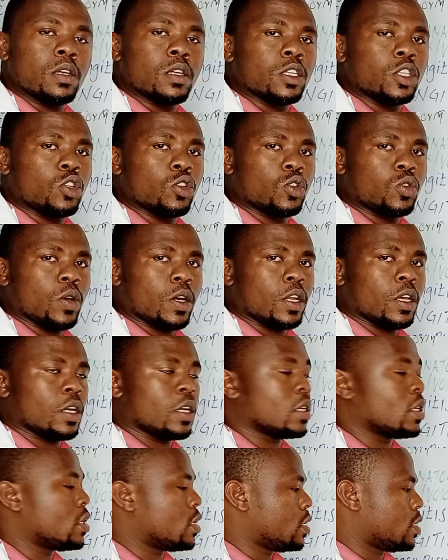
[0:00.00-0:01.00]

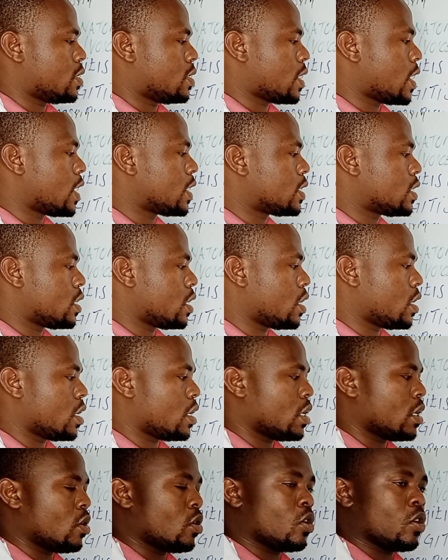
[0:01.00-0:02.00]
usually start
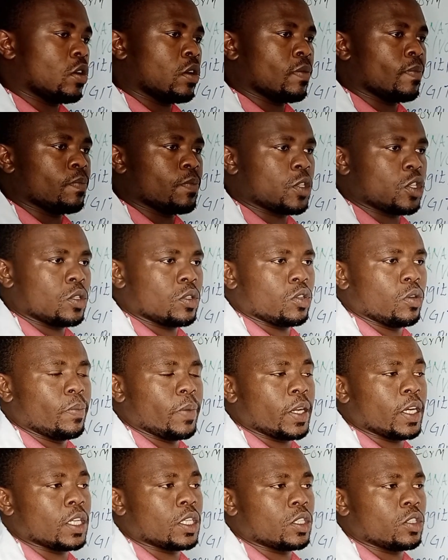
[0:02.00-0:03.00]
or
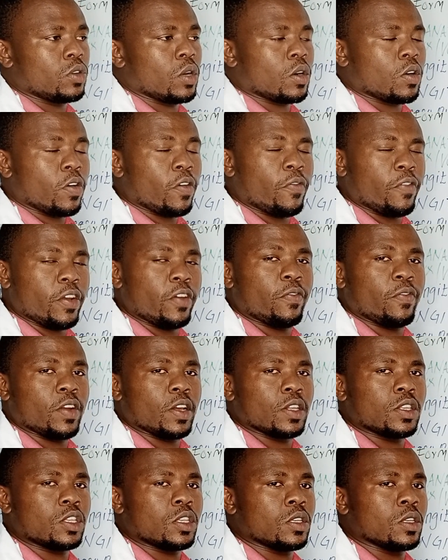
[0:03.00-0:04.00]
stimulate your cough
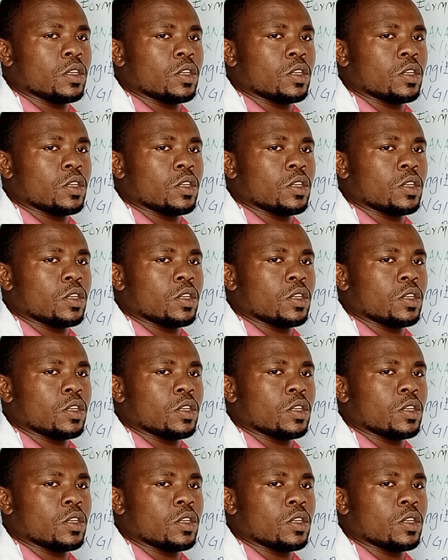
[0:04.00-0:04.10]
reflex.